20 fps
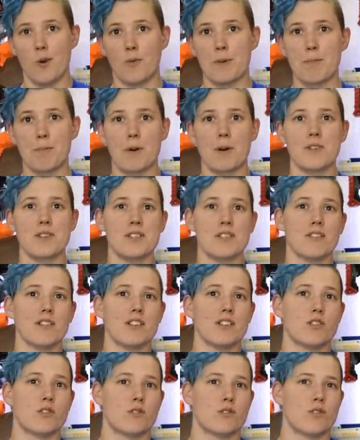We
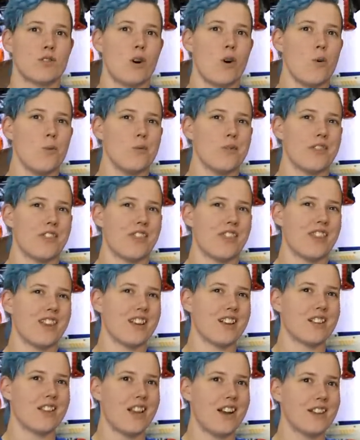personally don't
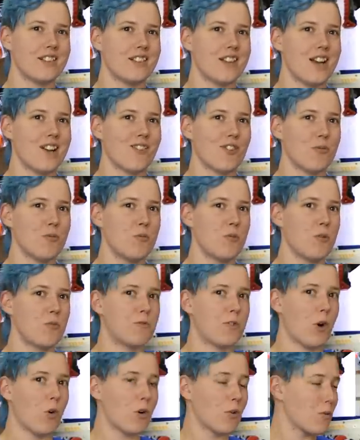think Lightake will move
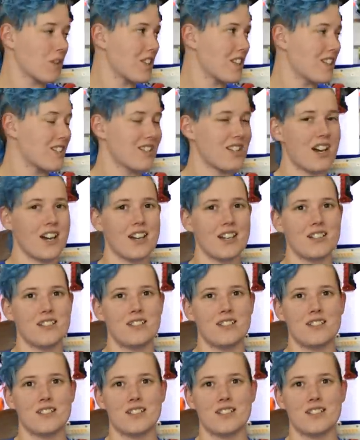forward with the design,